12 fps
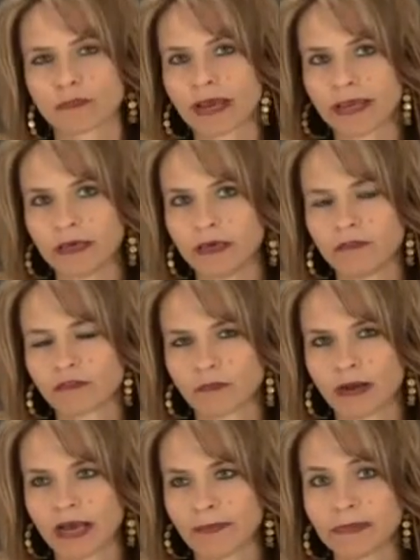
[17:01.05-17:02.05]
for my for
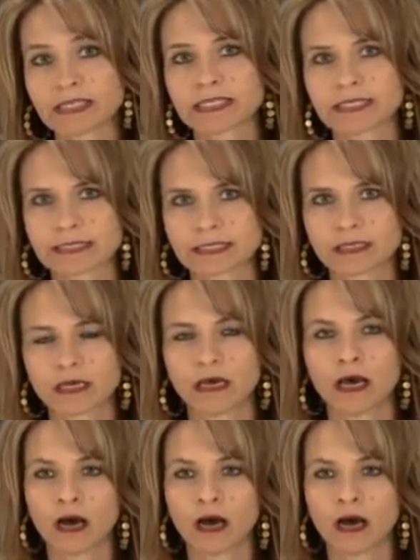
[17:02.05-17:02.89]
my business.